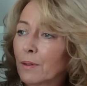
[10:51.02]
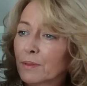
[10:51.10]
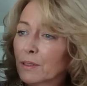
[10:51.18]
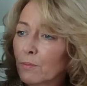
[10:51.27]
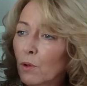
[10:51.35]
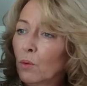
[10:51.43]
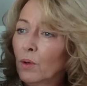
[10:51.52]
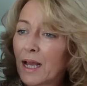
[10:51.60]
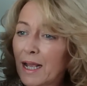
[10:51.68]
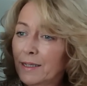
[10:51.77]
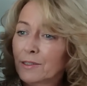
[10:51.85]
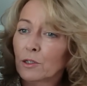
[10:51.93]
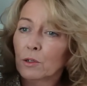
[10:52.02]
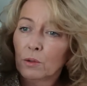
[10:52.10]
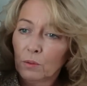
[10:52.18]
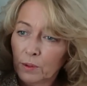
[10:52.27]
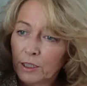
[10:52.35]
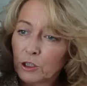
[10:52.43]
up small at
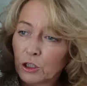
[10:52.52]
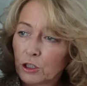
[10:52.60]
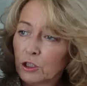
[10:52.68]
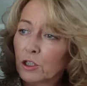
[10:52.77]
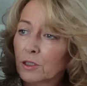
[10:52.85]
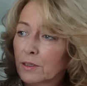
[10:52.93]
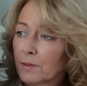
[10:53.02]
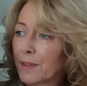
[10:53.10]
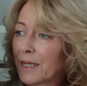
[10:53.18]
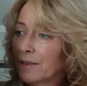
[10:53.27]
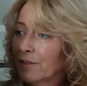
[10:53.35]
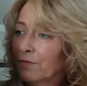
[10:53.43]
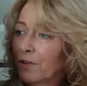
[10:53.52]
all, which you're just about to